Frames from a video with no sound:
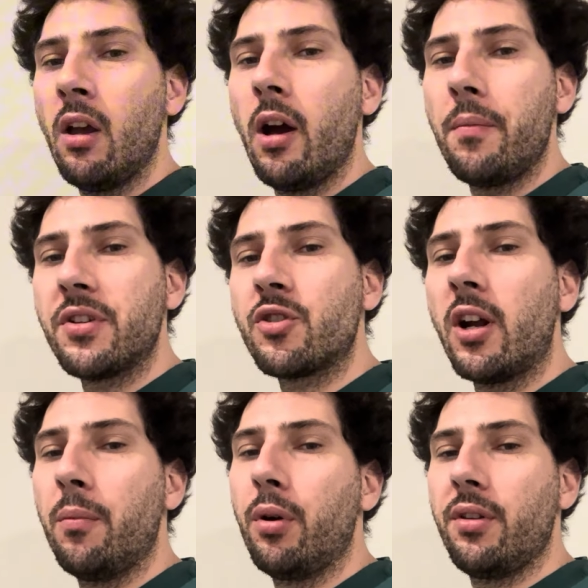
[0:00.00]
I'm just
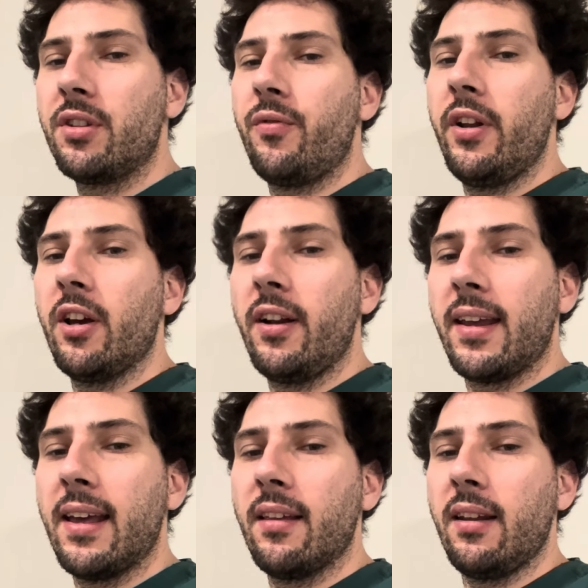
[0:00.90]
trying to put this video
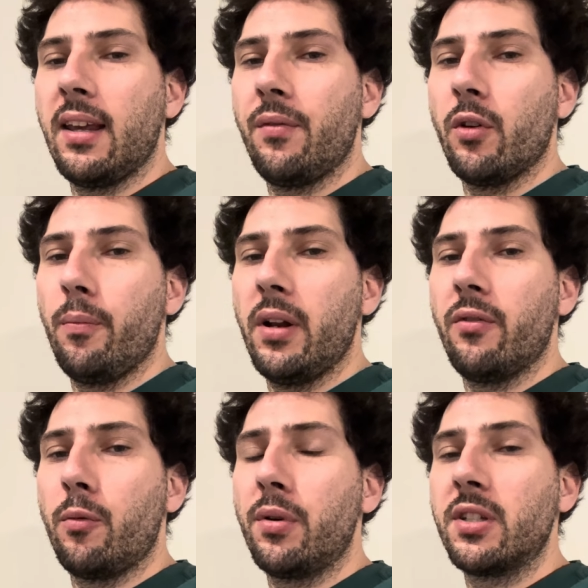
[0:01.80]
together to give you a bit of
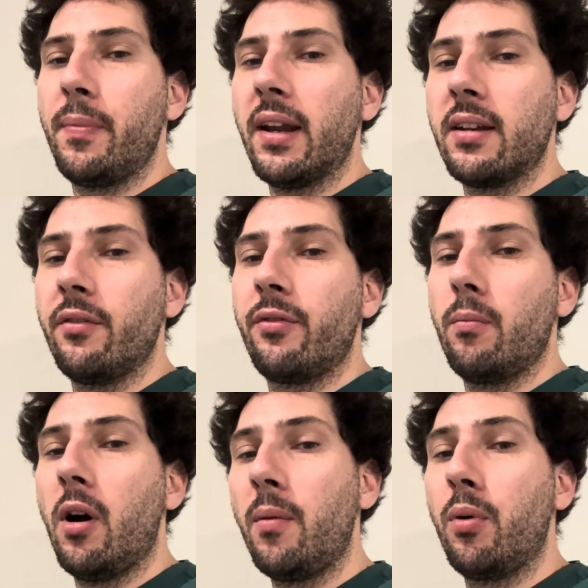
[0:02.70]
a perspective from
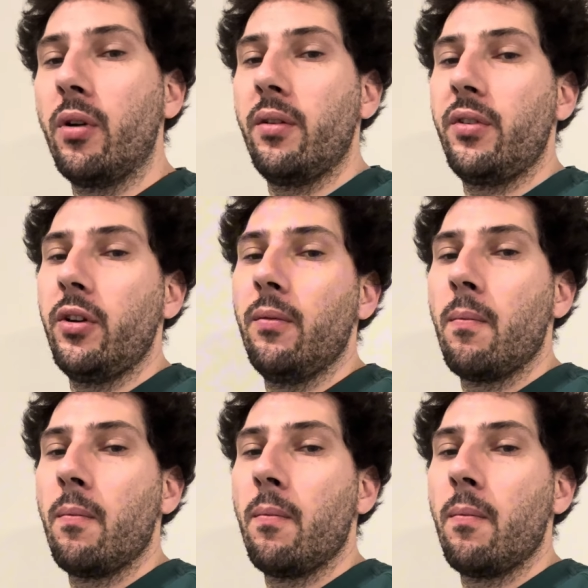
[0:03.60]
my point of view,